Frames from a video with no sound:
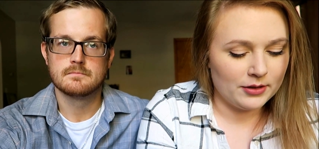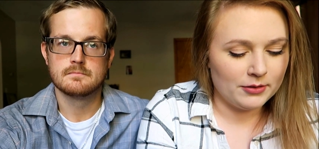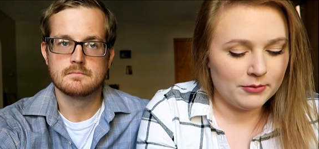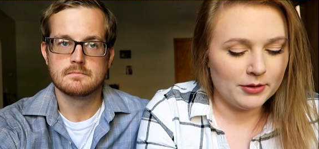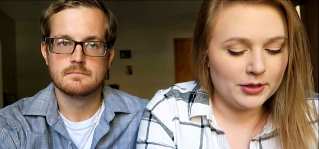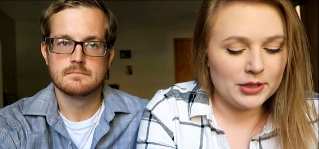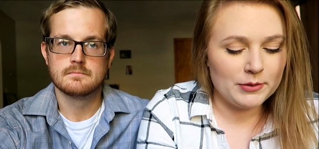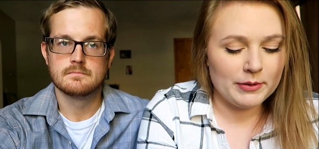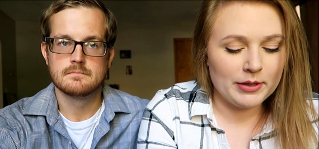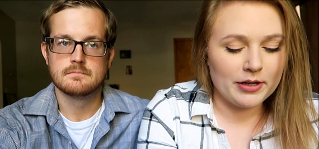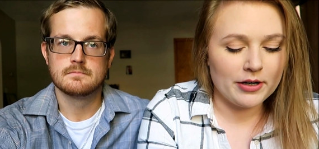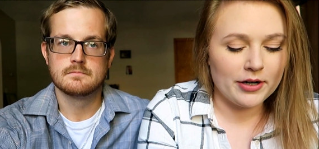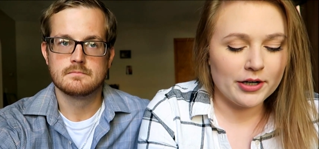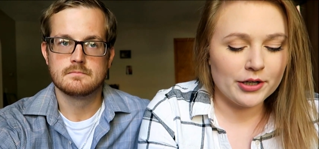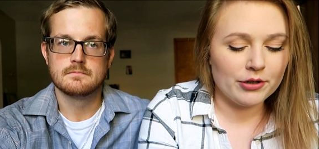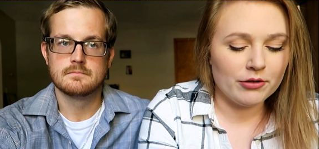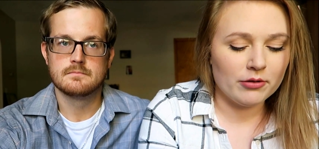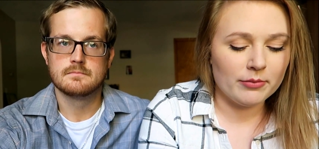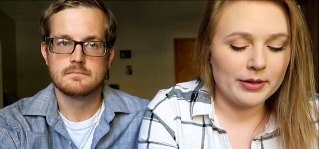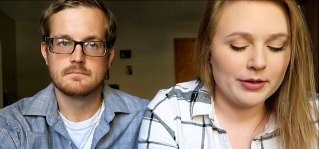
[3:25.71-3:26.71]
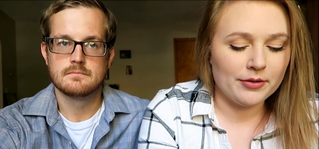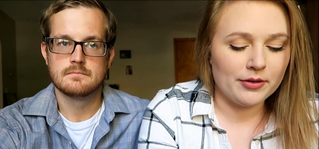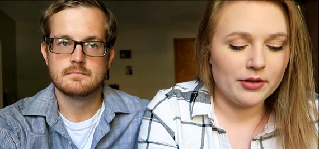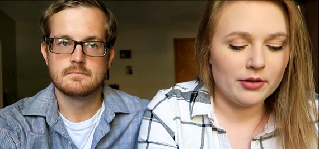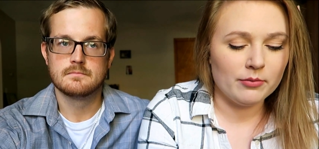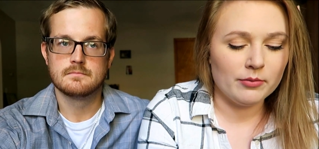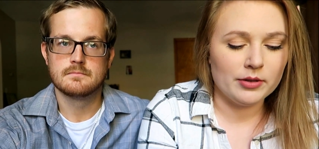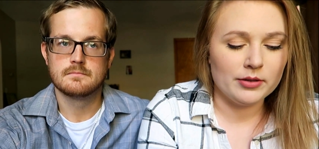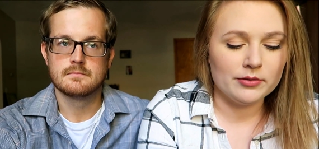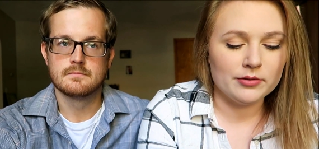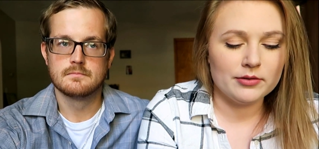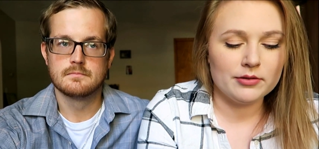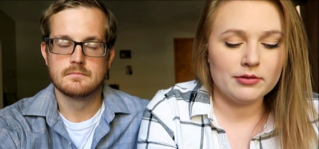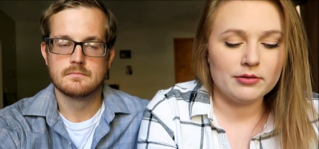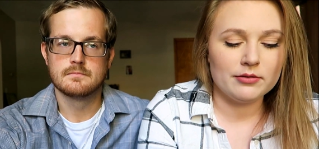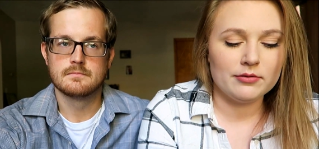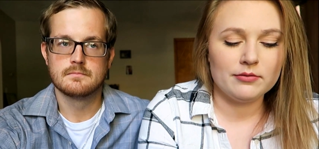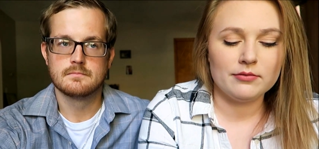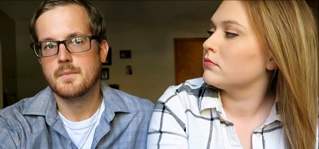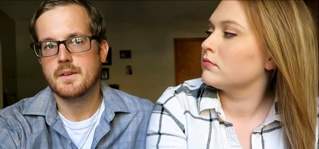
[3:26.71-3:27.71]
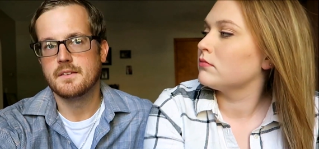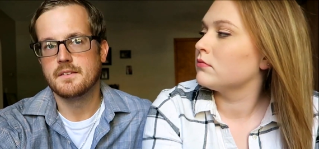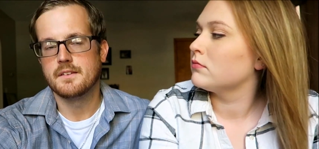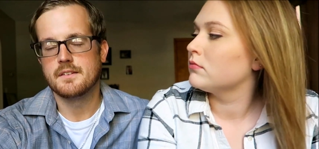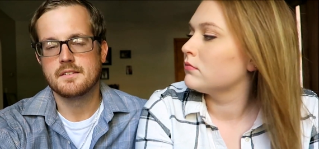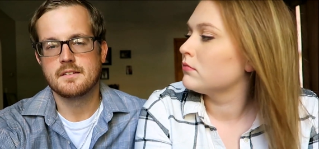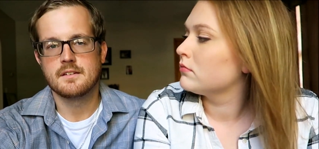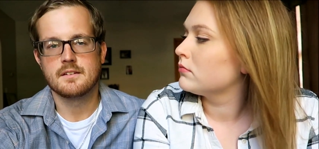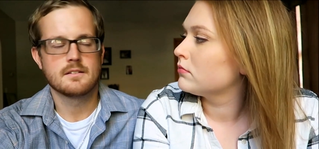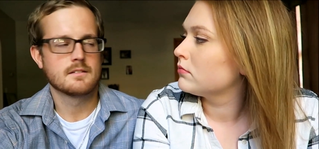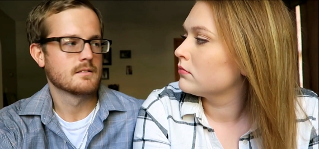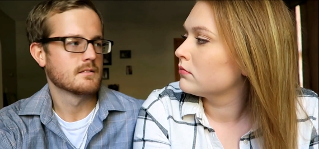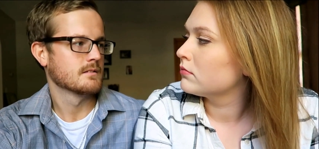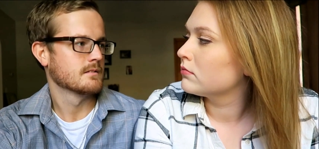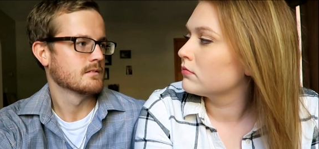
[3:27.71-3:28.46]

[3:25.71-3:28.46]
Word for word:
Speaker 1: What do we argue about the most?
Speaker 2: Me listening?